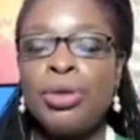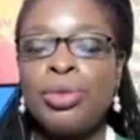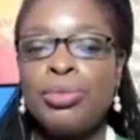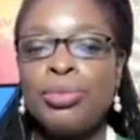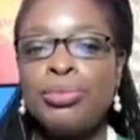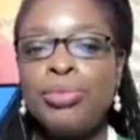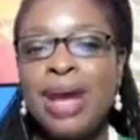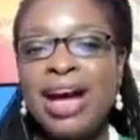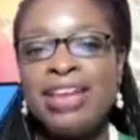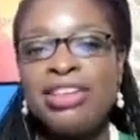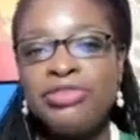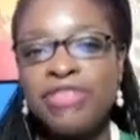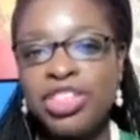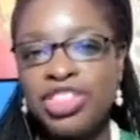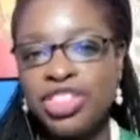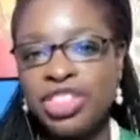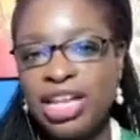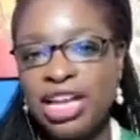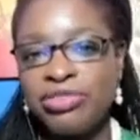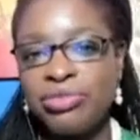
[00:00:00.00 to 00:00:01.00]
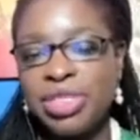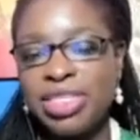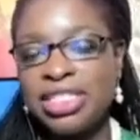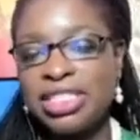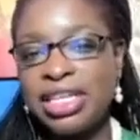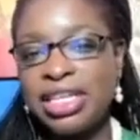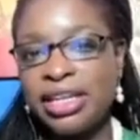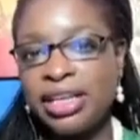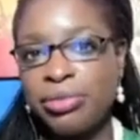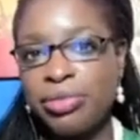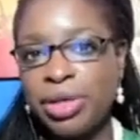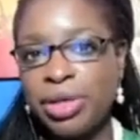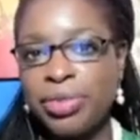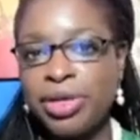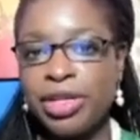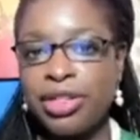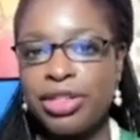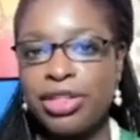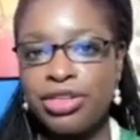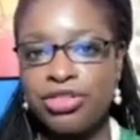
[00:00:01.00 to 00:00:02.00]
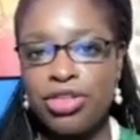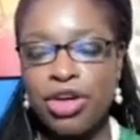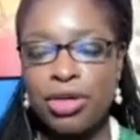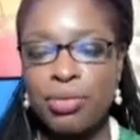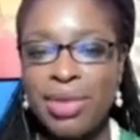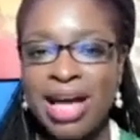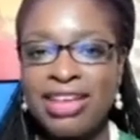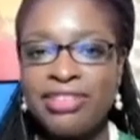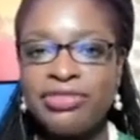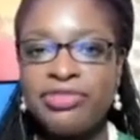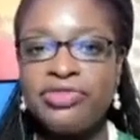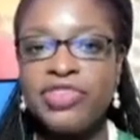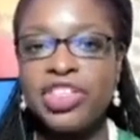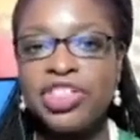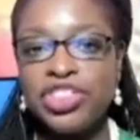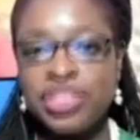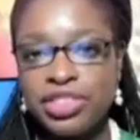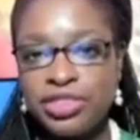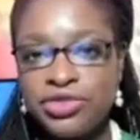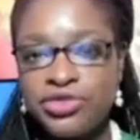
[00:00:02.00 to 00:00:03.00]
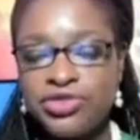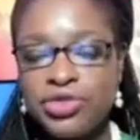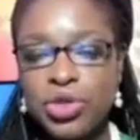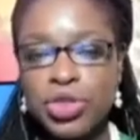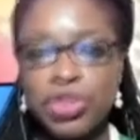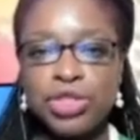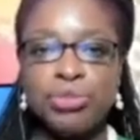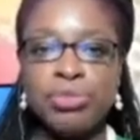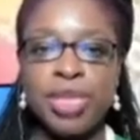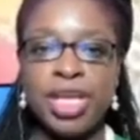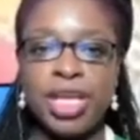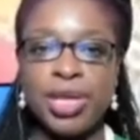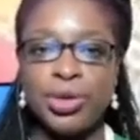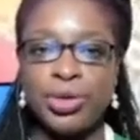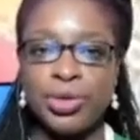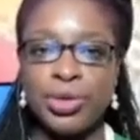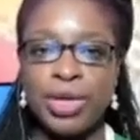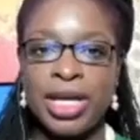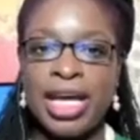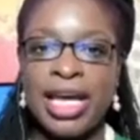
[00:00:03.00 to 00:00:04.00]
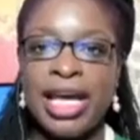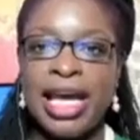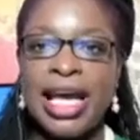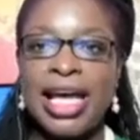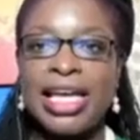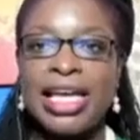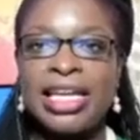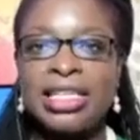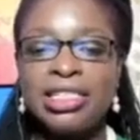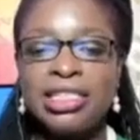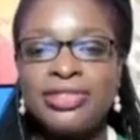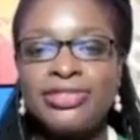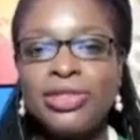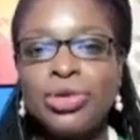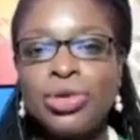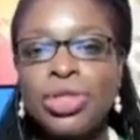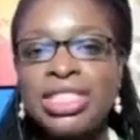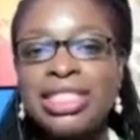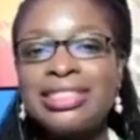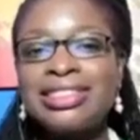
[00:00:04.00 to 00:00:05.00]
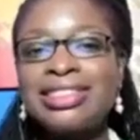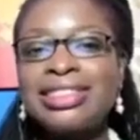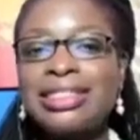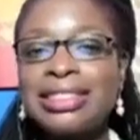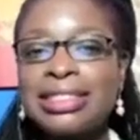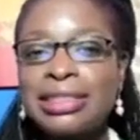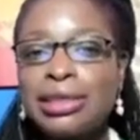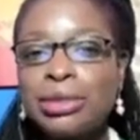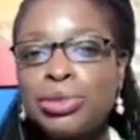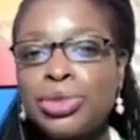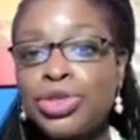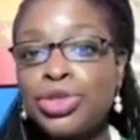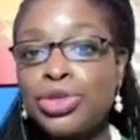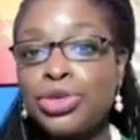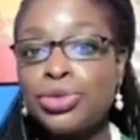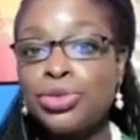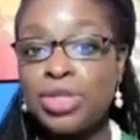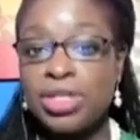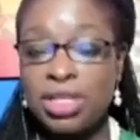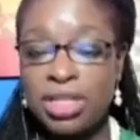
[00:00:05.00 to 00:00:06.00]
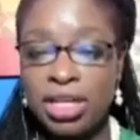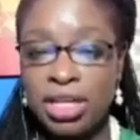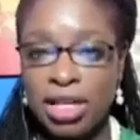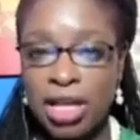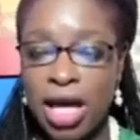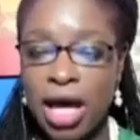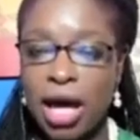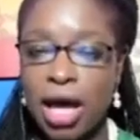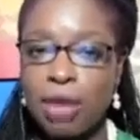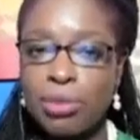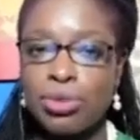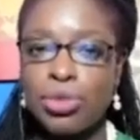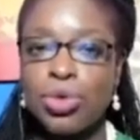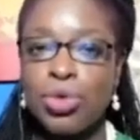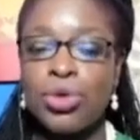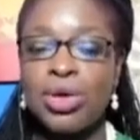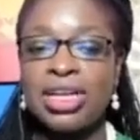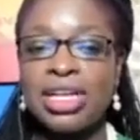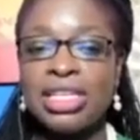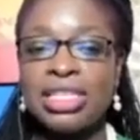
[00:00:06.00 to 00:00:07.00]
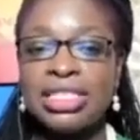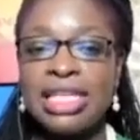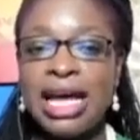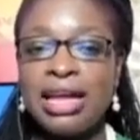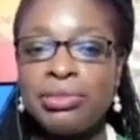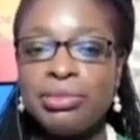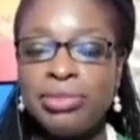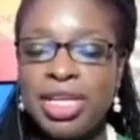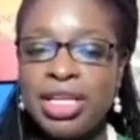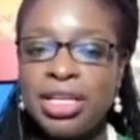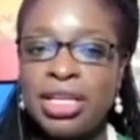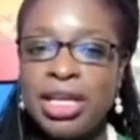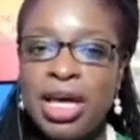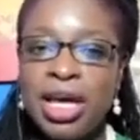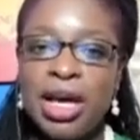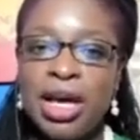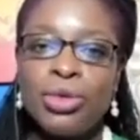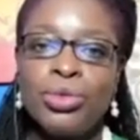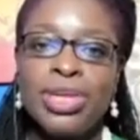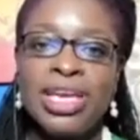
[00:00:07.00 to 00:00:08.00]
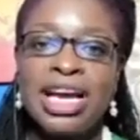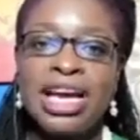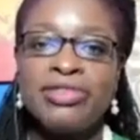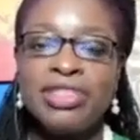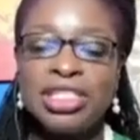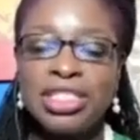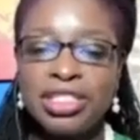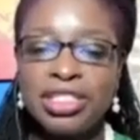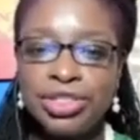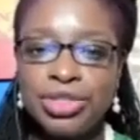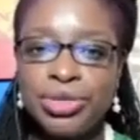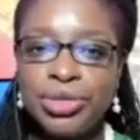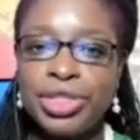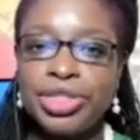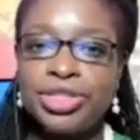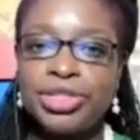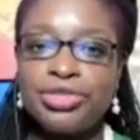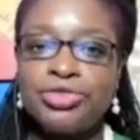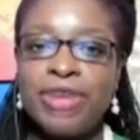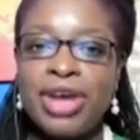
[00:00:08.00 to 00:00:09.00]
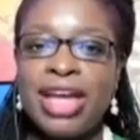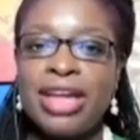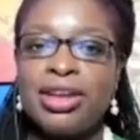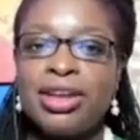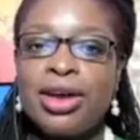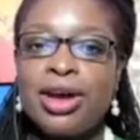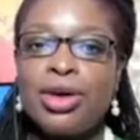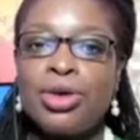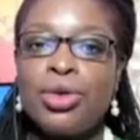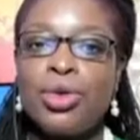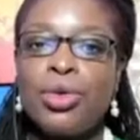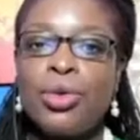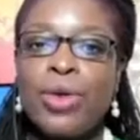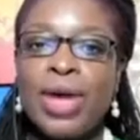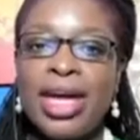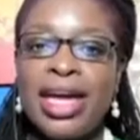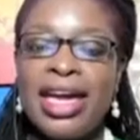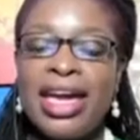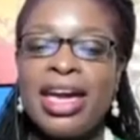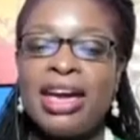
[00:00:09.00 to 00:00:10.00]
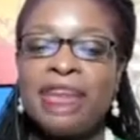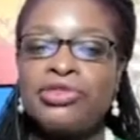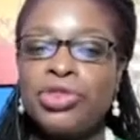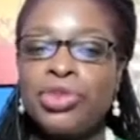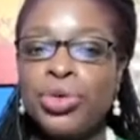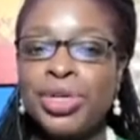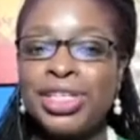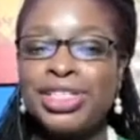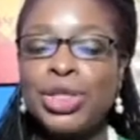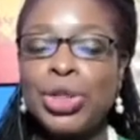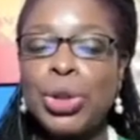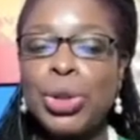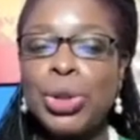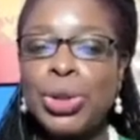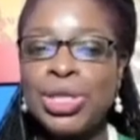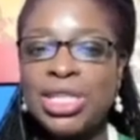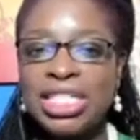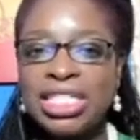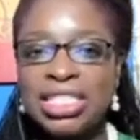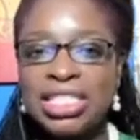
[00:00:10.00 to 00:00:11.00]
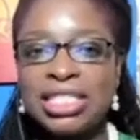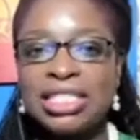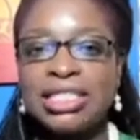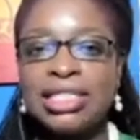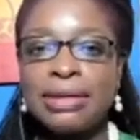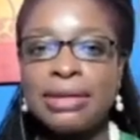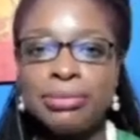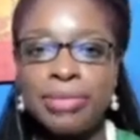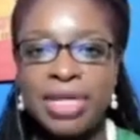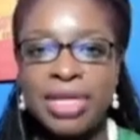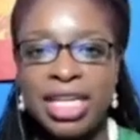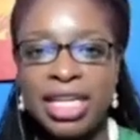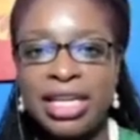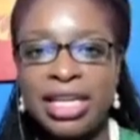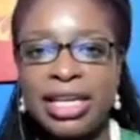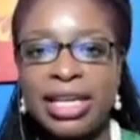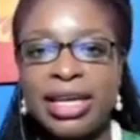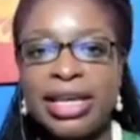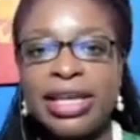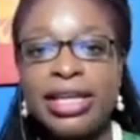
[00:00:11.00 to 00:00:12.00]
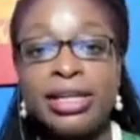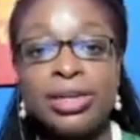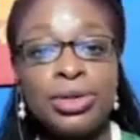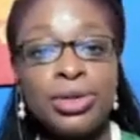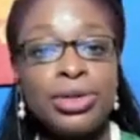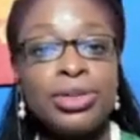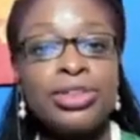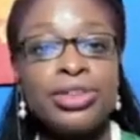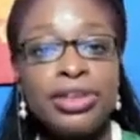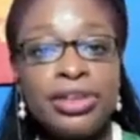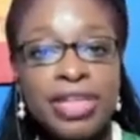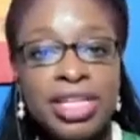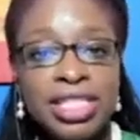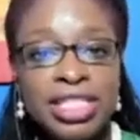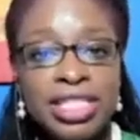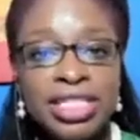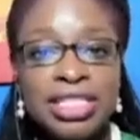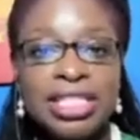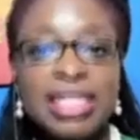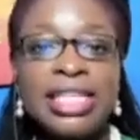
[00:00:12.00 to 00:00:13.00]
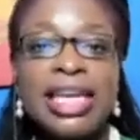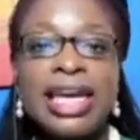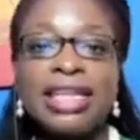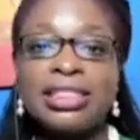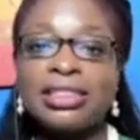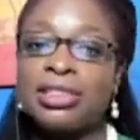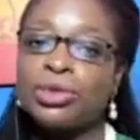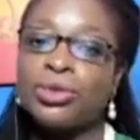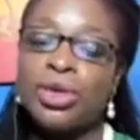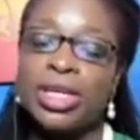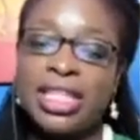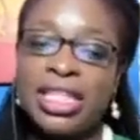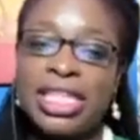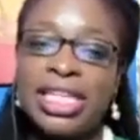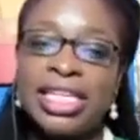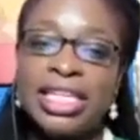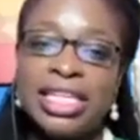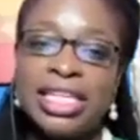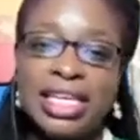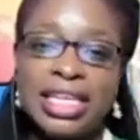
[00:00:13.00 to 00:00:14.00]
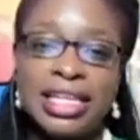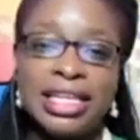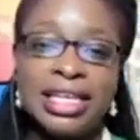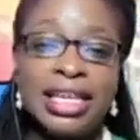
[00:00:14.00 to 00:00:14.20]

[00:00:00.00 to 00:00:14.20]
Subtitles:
My vision, I've been telling people on the ground, my vision for Tobago is for systems to work. What does that mean? We have a situation right now where everyone calls somebody in authority to get what they need.